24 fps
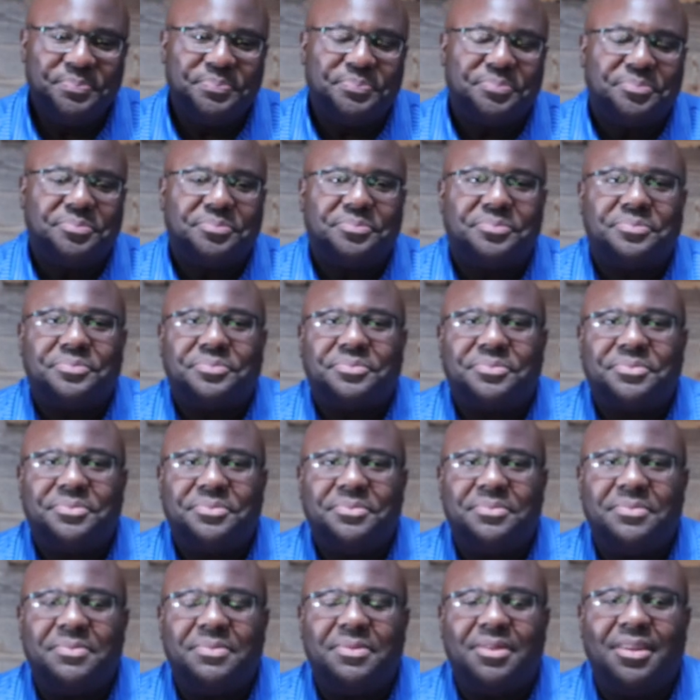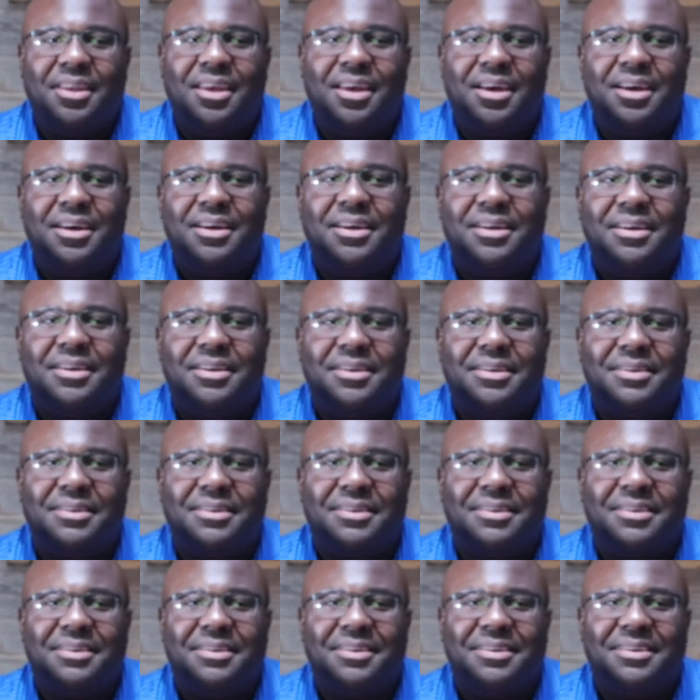
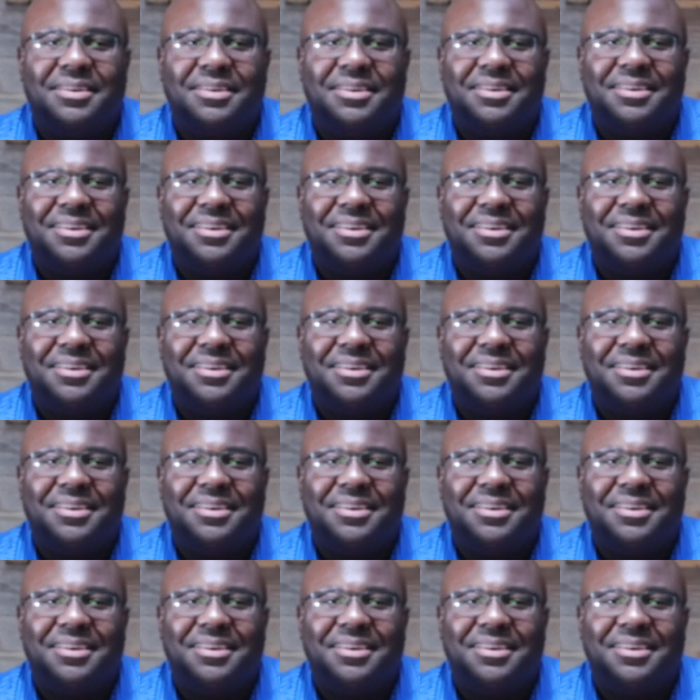No one is speaking in this clip.